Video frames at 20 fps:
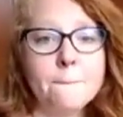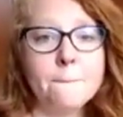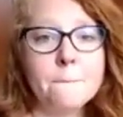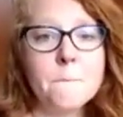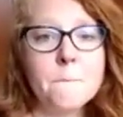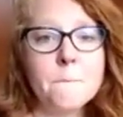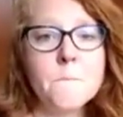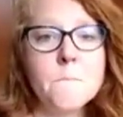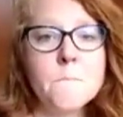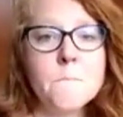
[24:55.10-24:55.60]

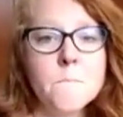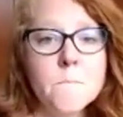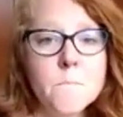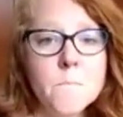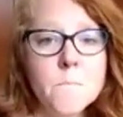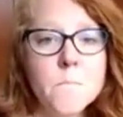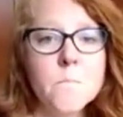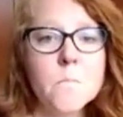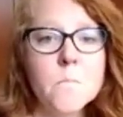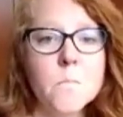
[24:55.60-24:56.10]

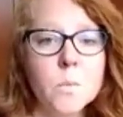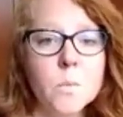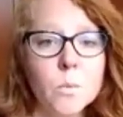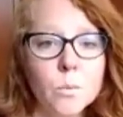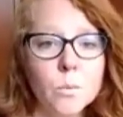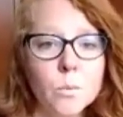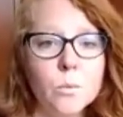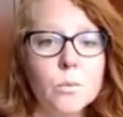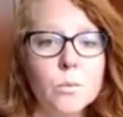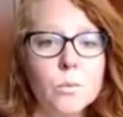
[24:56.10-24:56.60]

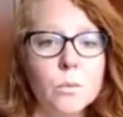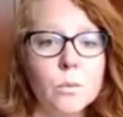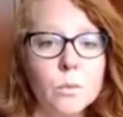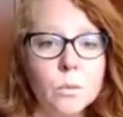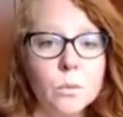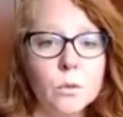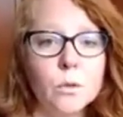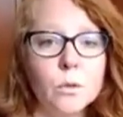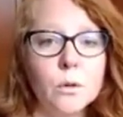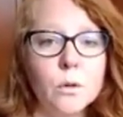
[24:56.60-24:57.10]

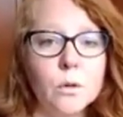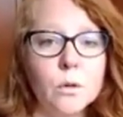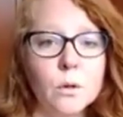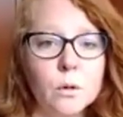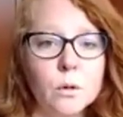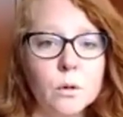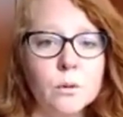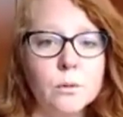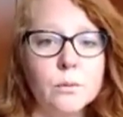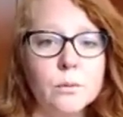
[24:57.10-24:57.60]

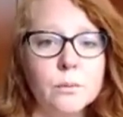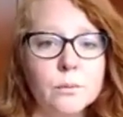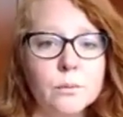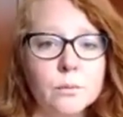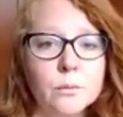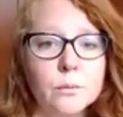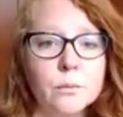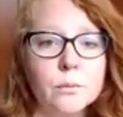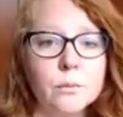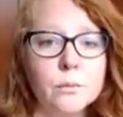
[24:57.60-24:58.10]

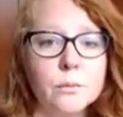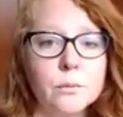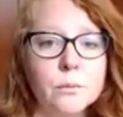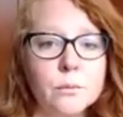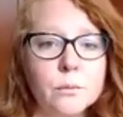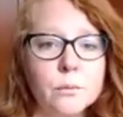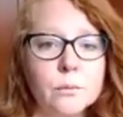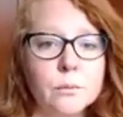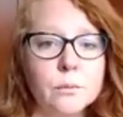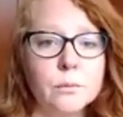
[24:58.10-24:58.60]

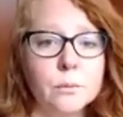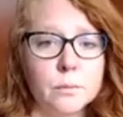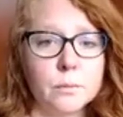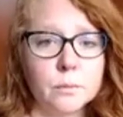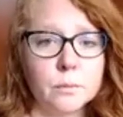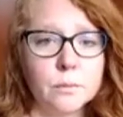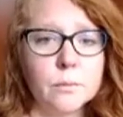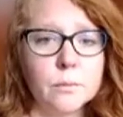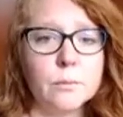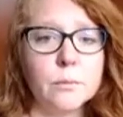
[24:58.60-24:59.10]

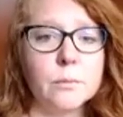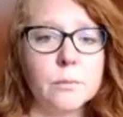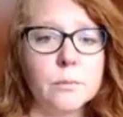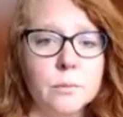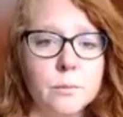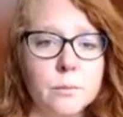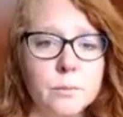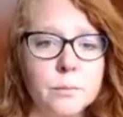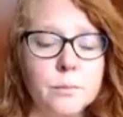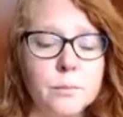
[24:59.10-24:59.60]

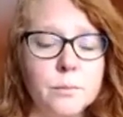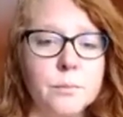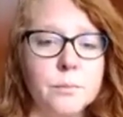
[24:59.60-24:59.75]
[no speech]